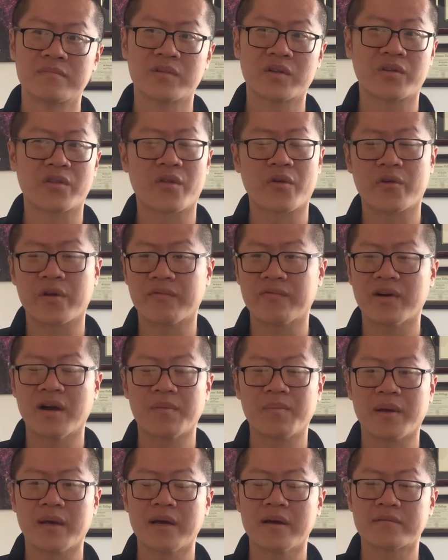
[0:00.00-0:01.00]
to
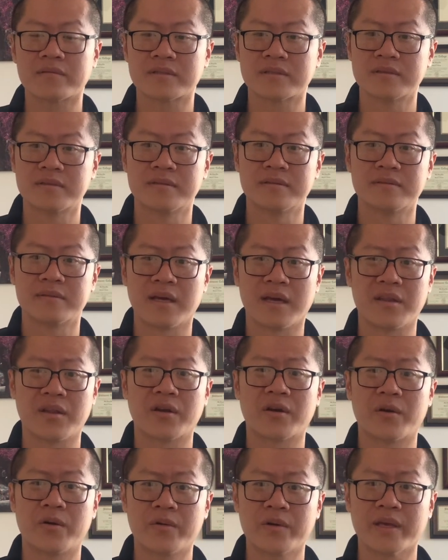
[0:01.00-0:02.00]
35 pounds, and
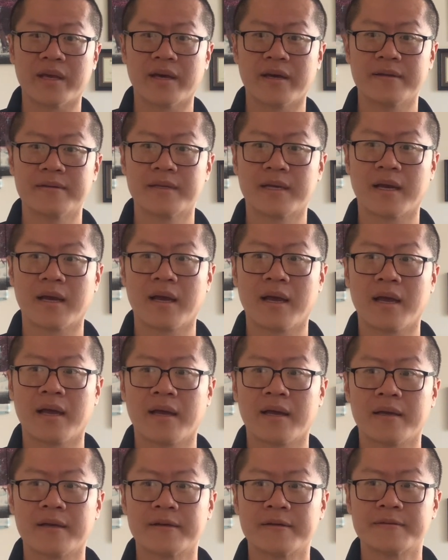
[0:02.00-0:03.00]
they're holding it.
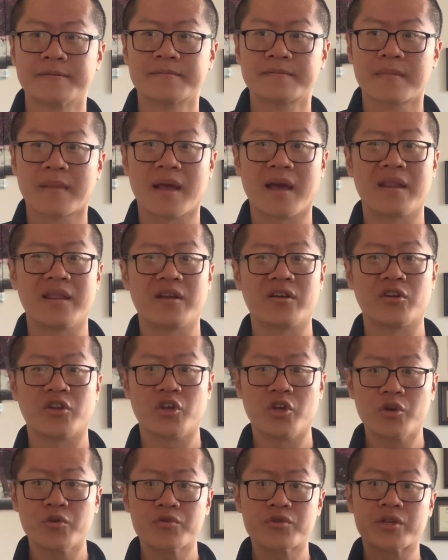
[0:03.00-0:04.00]
And they're
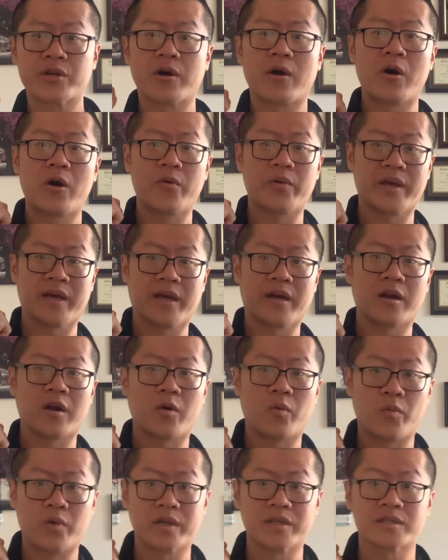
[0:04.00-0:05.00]
used to holding it
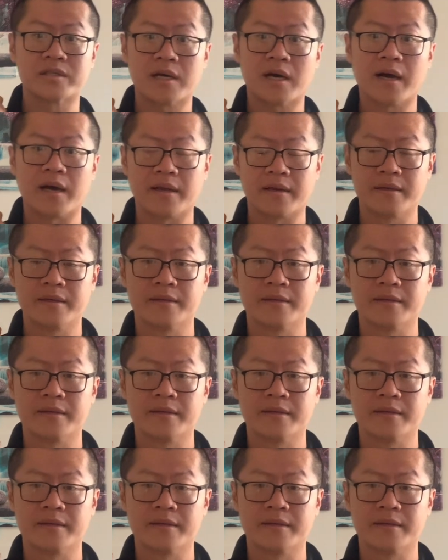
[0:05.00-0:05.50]
on one side.